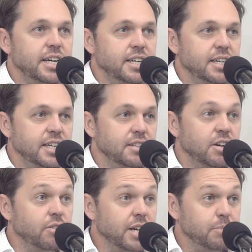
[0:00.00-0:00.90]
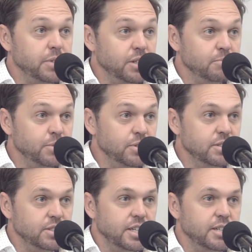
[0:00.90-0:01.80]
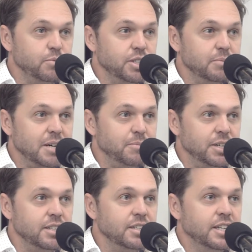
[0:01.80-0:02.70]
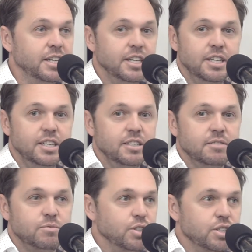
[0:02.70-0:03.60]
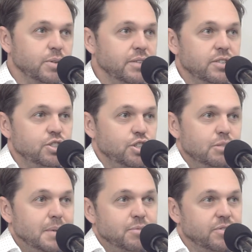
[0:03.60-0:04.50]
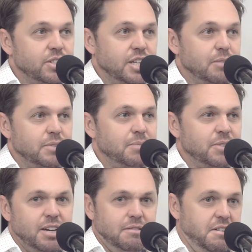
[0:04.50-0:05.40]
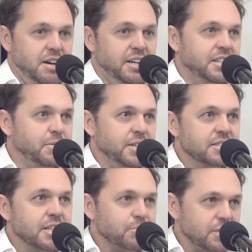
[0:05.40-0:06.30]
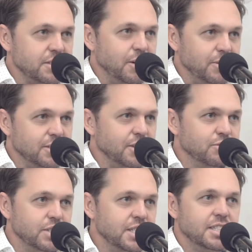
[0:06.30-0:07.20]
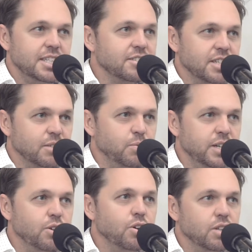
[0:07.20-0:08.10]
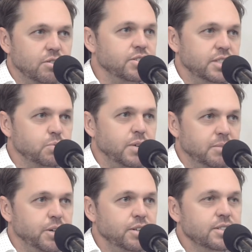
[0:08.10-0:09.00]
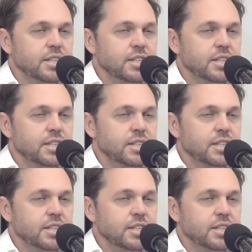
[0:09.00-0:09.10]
it and get the whole company on board because I didn't want them coming in and talking to even a junior member of the team and them going, I don't know where this company's going. So I was really clear. It's like we all are on this one boat.